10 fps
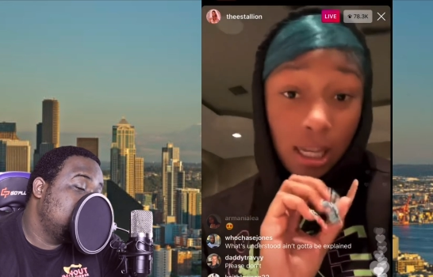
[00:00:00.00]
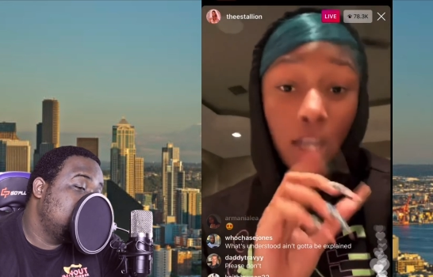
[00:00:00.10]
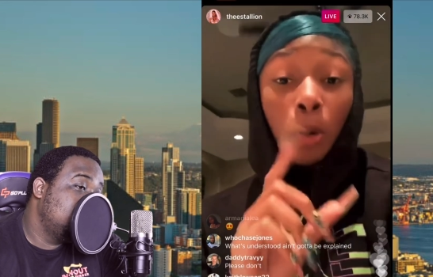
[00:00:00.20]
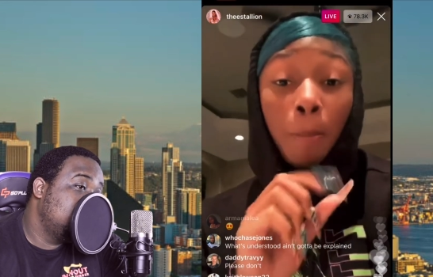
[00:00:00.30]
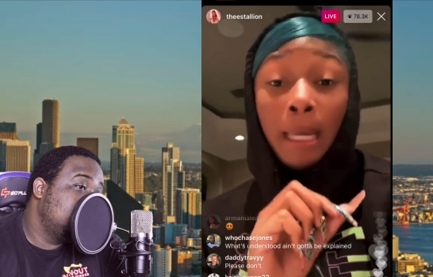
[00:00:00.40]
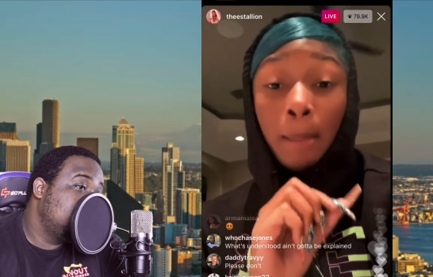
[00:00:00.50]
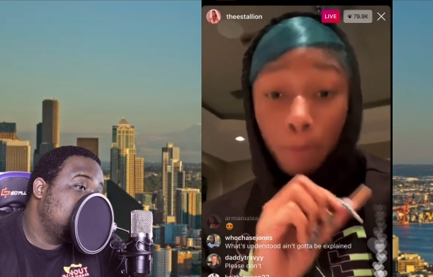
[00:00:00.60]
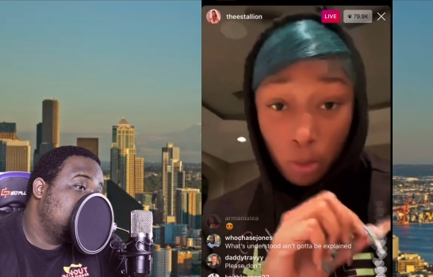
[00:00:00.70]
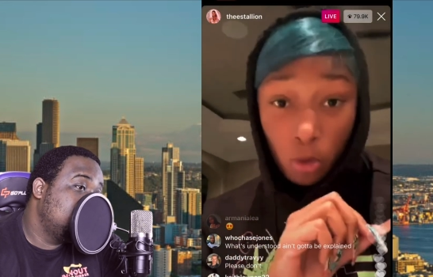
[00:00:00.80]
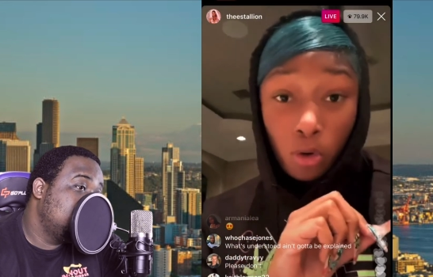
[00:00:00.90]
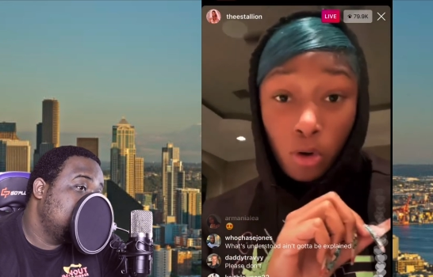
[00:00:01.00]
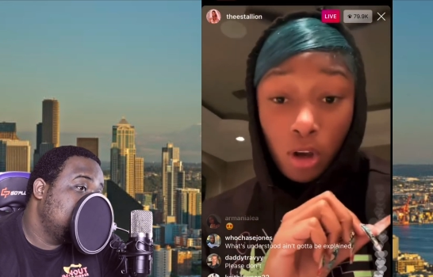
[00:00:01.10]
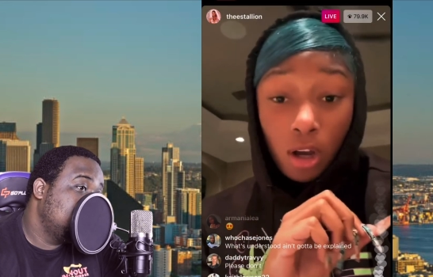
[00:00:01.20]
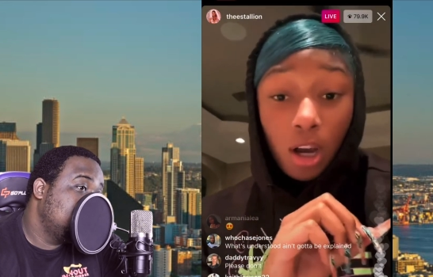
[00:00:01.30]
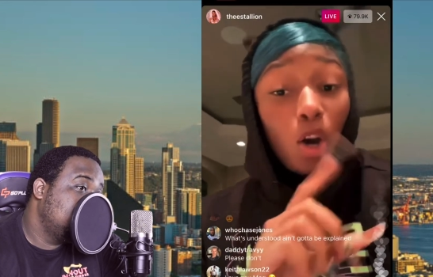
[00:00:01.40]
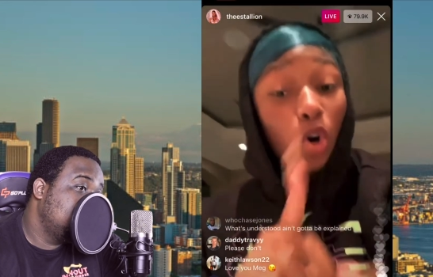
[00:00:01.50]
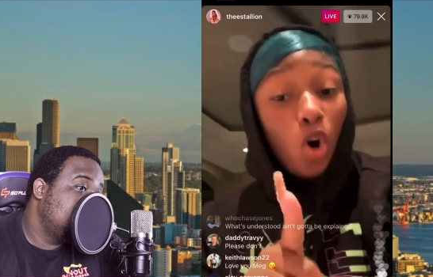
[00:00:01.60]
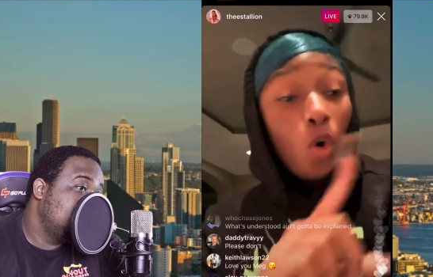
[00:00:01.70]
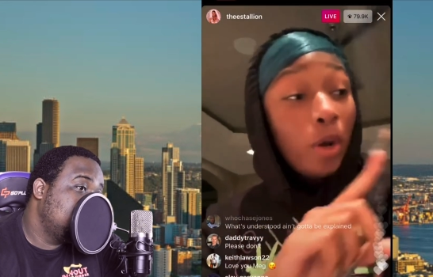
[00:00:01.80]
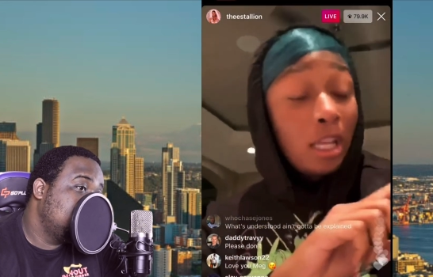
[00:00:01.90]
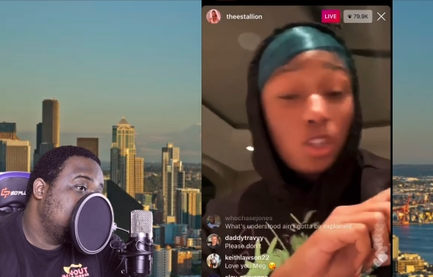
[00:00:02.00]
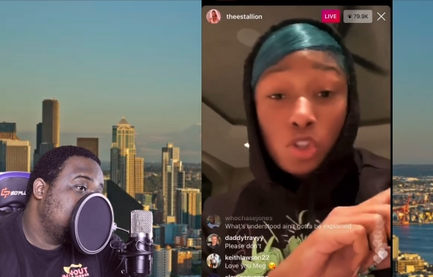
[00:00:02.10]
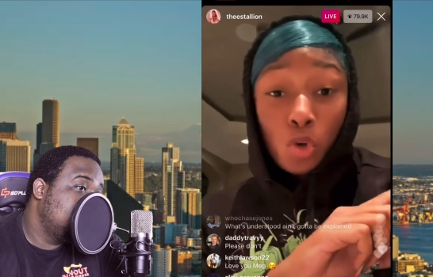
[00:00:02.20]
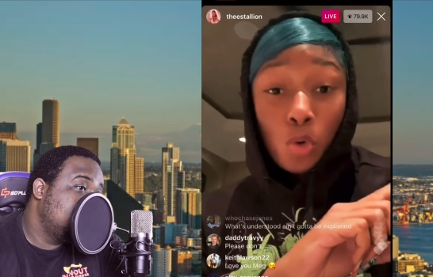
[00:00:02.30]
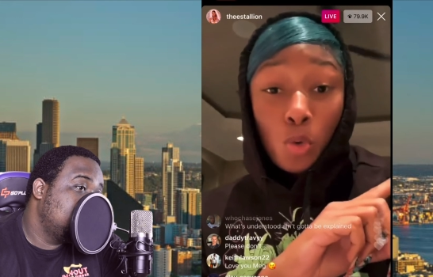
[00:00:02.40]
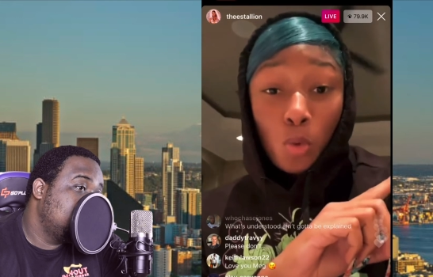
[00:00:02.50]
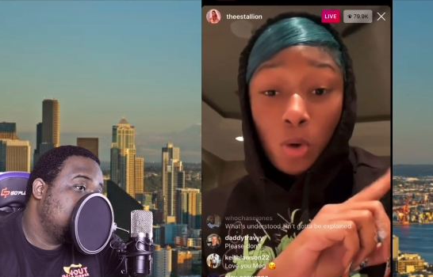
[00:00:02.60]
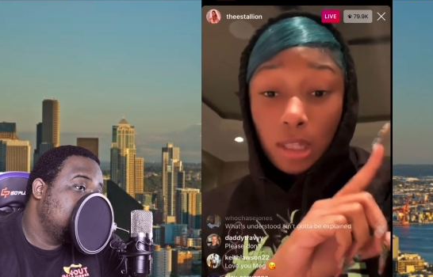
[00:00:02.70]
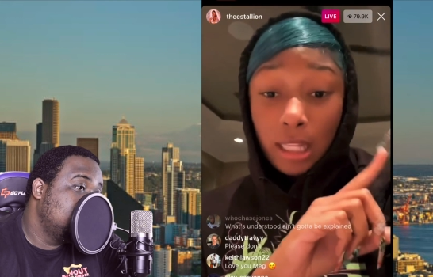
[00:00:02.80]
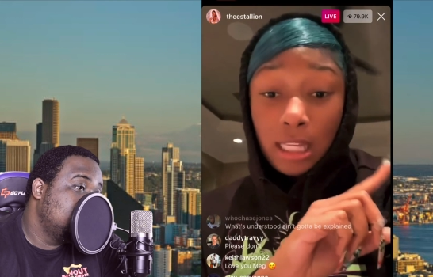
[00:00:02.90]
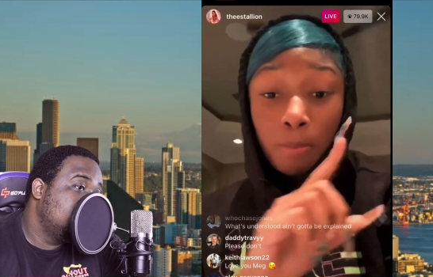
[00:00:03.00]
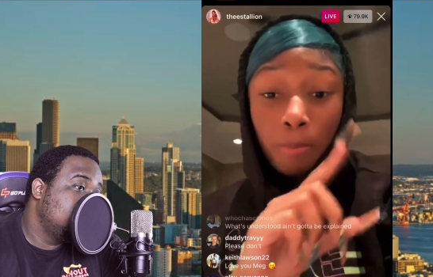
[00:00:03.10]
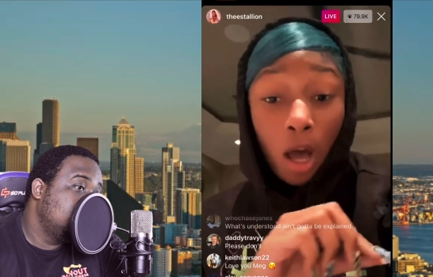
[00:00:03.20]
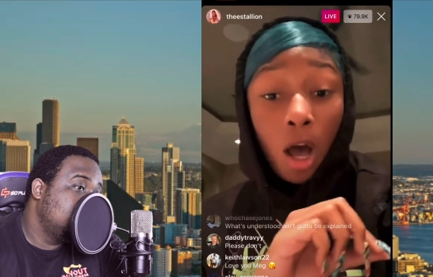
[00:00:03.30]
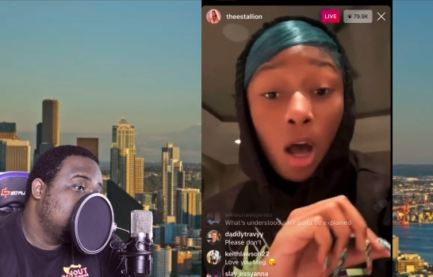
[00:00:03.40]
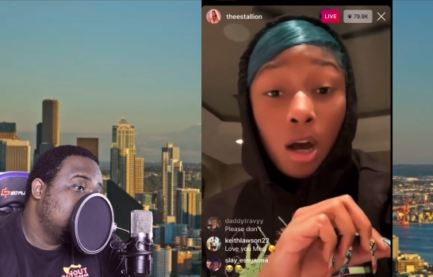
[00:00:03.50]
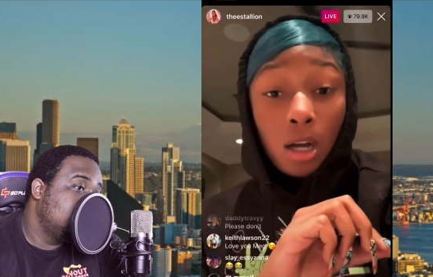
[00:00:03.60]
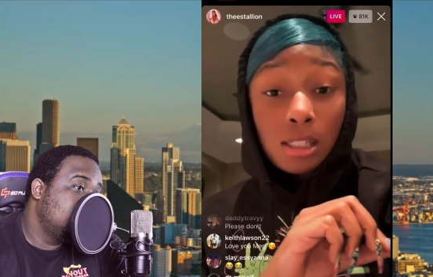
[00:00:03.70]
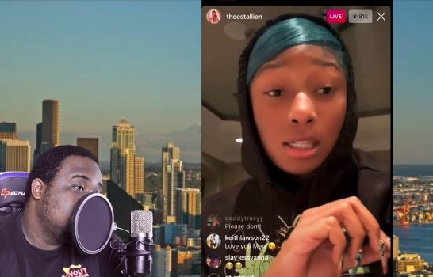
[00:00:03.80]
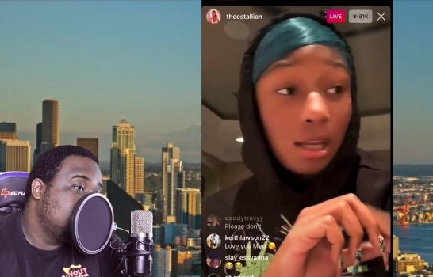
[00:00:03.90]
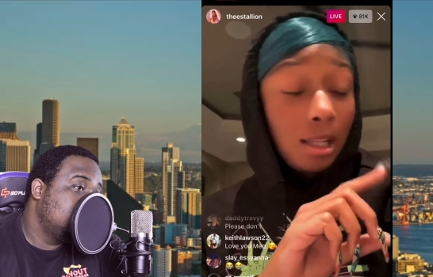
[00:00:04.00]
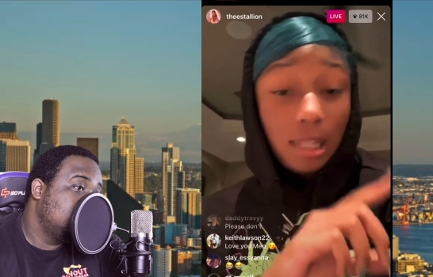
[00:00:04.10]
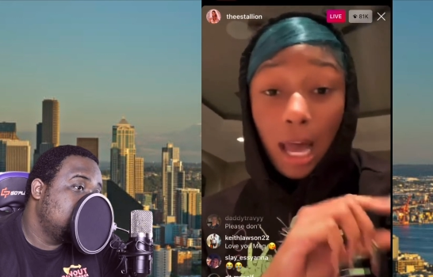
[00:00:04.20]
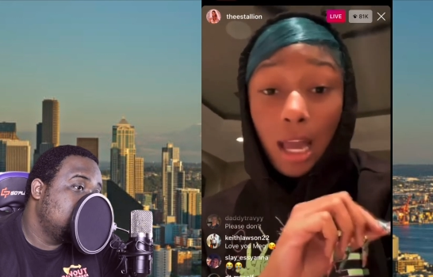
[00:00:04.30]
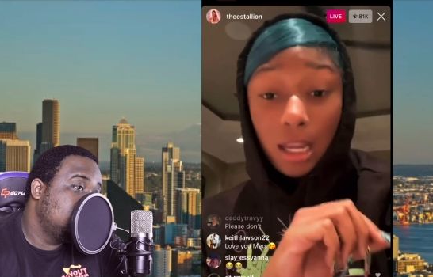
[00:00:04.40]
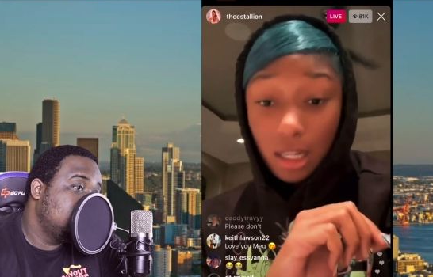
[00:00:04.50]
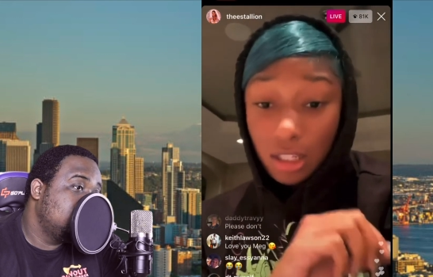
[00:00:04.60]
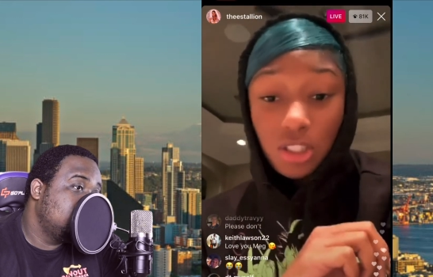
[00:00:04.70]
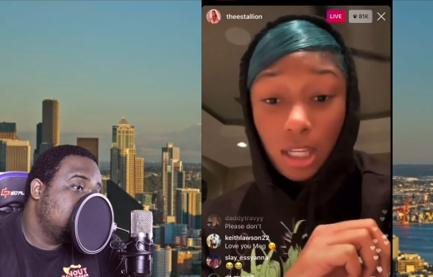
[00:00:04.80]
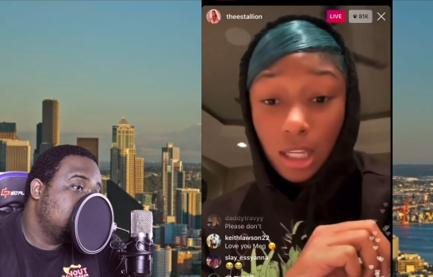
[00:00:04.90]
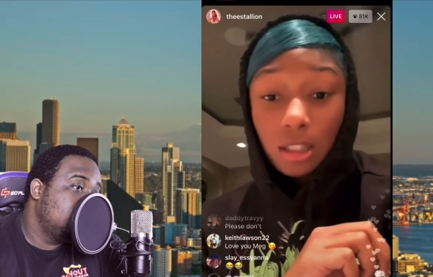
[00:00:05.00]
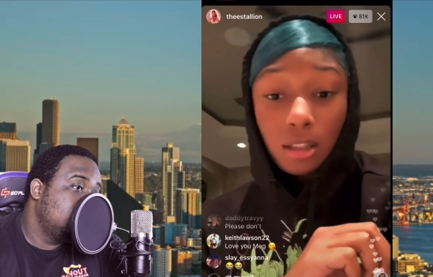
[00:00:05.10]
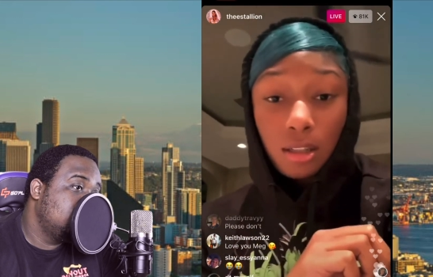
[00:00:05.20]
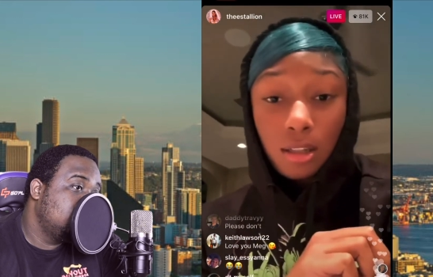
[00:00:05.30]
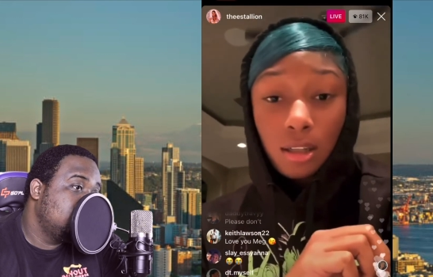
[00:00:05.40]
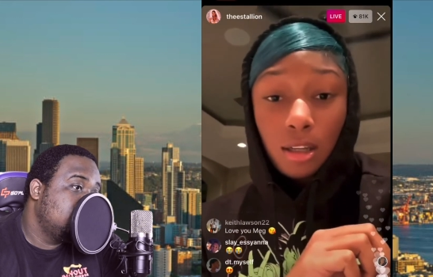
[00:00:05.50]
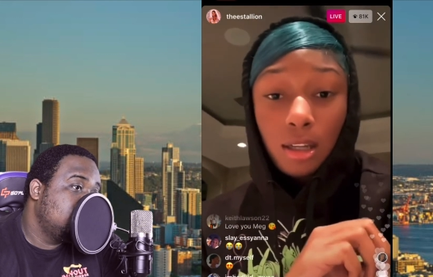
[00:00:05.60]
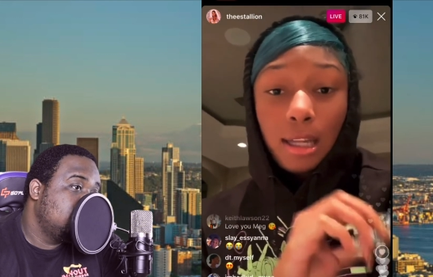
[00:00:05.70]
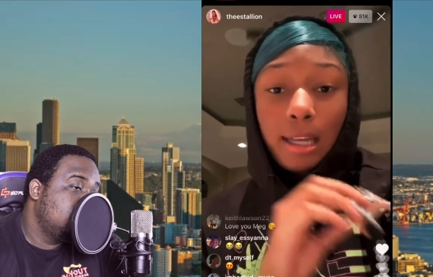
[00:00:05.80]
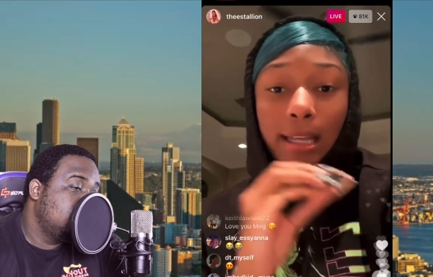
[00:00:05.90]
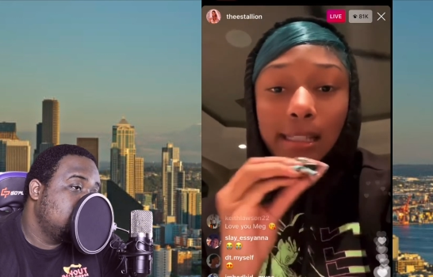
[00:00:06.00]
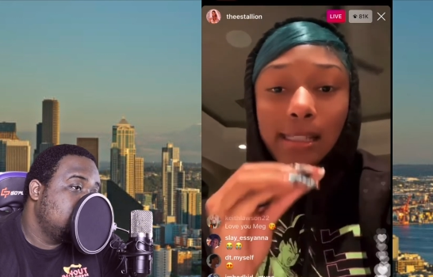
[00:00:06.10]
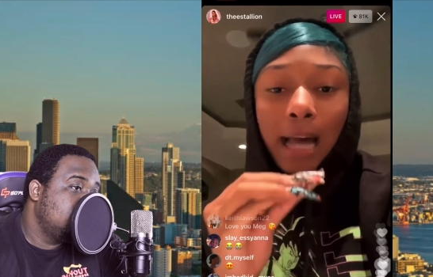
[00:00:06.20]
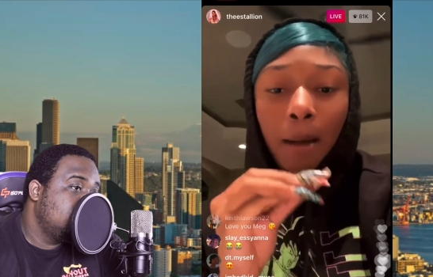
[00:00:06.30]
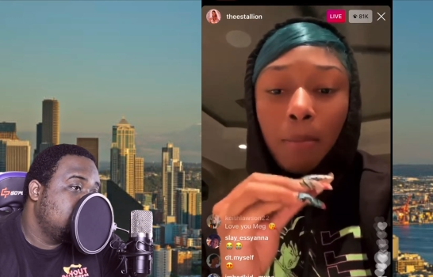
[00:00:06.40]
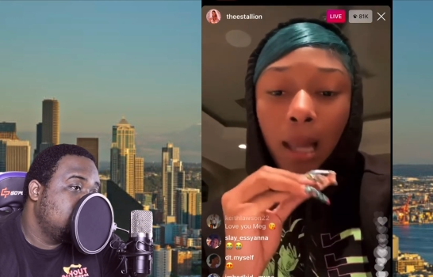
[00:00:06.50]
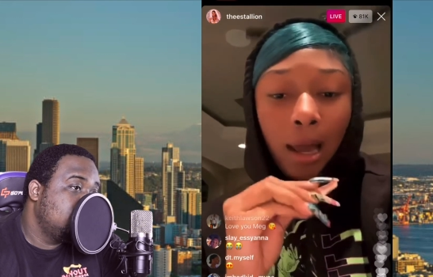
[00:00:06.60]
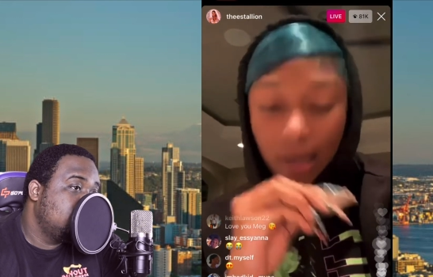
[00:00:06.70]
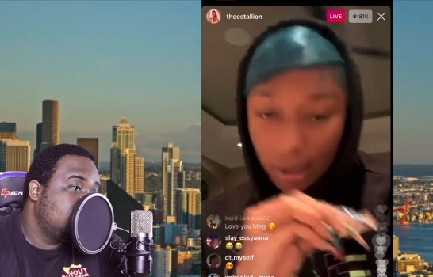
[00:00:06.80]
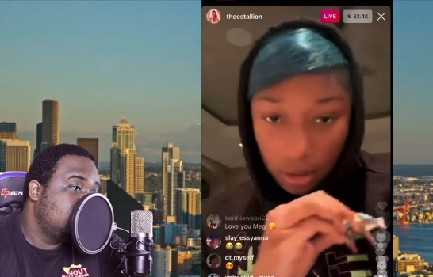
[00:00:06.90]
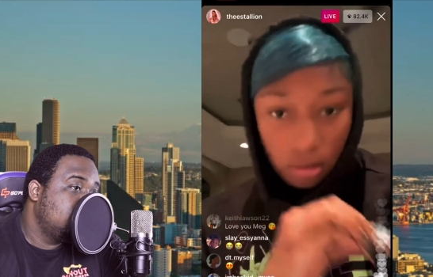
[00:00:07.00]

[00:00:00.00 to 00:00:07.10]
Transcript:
Speaker 1: and your people going to these blogs lying and shit. Stop lying.